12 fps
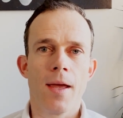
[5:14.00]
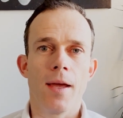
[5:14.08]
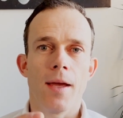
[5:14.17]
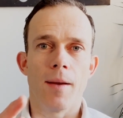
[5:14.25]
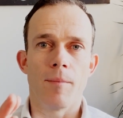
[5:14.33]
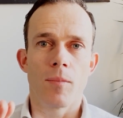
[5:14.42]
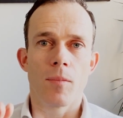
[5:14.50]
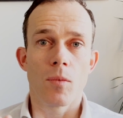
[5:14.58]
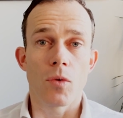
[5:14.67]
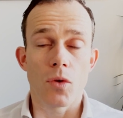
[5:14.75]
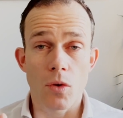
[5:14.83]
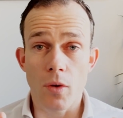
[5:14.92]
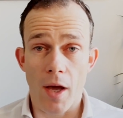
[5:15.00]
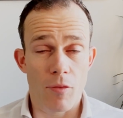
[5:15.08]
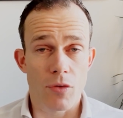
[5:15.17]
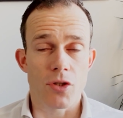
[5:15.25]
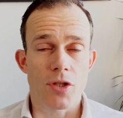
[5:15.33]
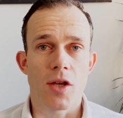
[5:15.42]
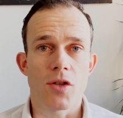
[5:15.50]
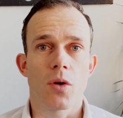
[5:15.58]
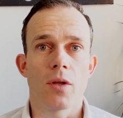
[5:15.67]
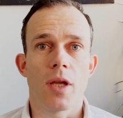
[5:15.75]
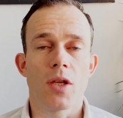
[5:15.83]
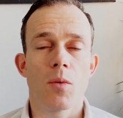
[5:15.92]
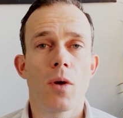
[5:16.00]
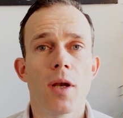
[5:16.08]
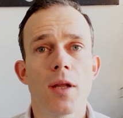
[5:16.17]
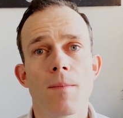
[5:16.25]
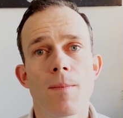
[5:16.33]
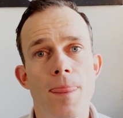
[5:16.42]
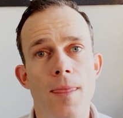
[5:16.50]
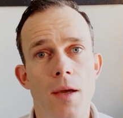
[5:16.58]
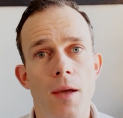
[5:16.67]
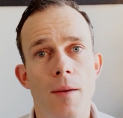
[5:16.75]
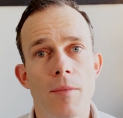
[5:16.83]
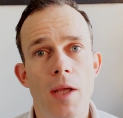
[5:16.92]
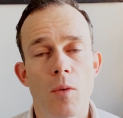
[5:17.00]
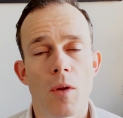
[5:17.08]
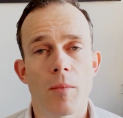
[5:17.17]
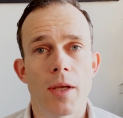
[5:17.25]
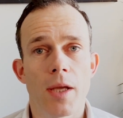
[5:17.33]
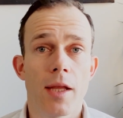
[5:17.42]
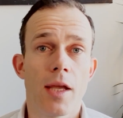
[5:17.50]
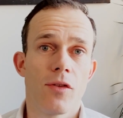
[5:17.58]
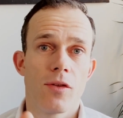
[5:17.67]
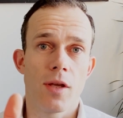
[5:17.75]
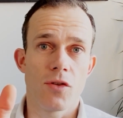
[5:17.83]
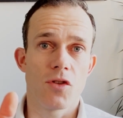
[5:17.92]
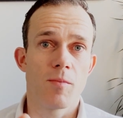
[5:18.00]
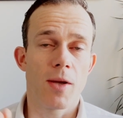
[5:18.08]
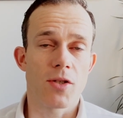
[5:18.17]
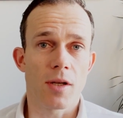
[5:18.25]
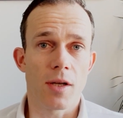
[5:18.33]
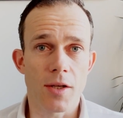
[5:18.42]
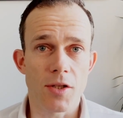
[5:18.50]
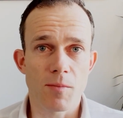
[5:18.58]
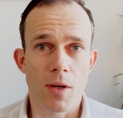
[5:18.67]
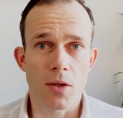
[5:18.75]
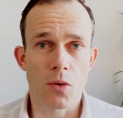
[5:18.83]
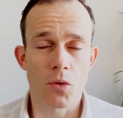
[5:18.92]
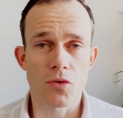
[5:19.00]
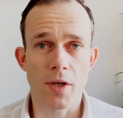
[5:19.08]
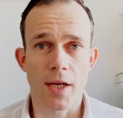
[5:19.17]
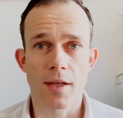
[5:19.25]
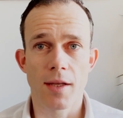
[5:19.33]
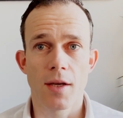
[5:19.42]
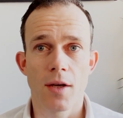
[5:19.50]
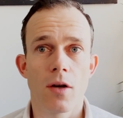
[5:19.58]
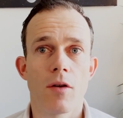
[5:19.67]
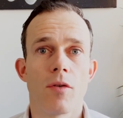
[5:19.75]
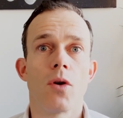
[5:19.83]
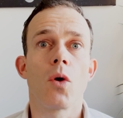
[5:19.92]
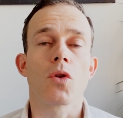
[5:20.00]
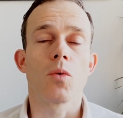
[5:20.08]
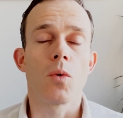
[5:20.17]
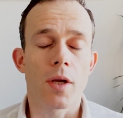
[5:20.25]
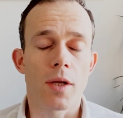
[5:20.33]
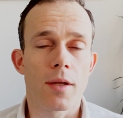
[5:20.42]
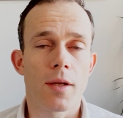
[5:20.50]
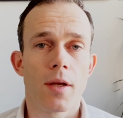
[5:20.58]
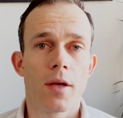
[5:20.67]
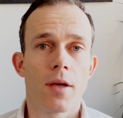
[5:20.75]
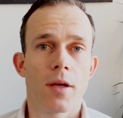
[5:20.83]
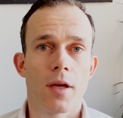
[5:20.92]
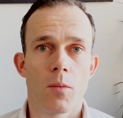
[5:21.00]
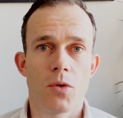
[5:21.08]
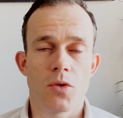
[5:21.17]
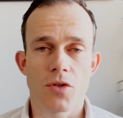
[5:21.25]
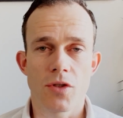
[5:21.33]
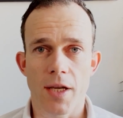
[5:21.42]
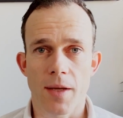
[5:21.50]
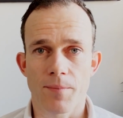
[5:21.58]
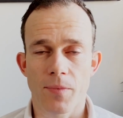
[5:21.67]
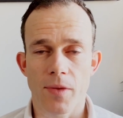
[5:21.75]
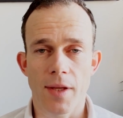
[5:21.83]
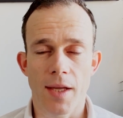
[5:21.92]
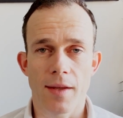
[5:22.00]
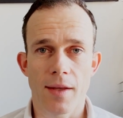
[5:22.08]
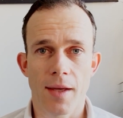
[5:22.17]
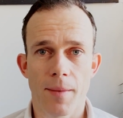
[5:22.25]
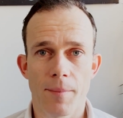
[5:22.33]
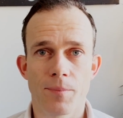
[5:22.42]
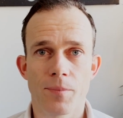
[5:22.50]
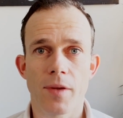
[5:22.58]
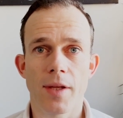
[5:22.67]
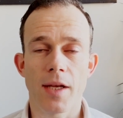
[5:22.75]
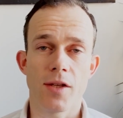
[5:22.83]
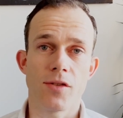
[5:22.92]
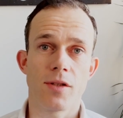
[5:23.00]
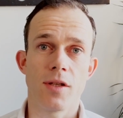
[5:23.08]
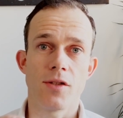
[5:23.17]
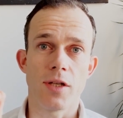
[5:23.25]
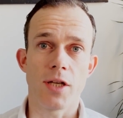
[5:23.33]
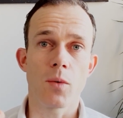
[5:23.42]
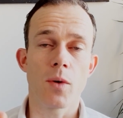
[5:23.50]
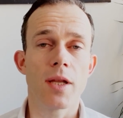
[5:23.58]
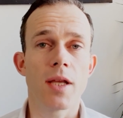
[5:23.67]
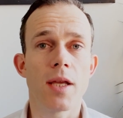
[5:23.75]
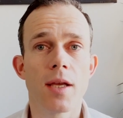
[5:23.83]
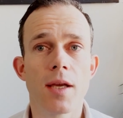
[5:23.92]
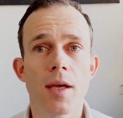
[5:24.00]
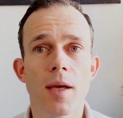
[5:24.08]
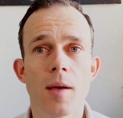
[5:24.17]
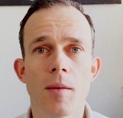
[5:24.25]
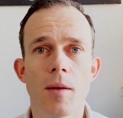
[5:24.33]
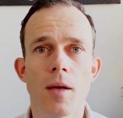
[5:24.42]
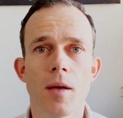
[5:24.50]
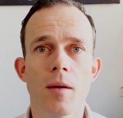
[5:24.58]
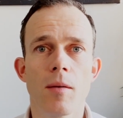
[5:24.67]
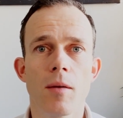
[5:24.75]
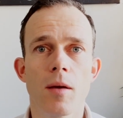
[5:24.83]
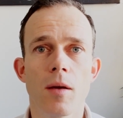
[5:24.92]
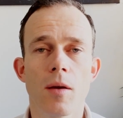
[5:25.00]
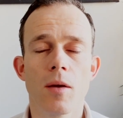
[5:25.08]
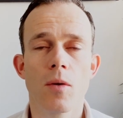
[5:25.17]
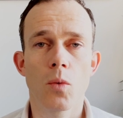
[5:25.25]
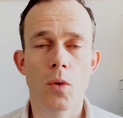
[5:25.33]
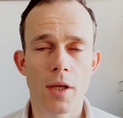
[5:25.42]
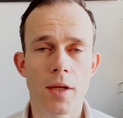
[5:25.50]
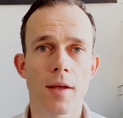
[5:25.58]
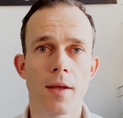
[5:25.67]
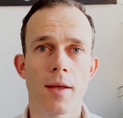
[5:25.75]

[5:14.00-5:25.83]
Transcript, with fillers: Um, you have your Caiz coin in your wallet, and there will be, uh, there's, there's a special uh, smart contract of a locked wallet. Uh, we should say that um, that is this liquidity uh, uh, uh, wallet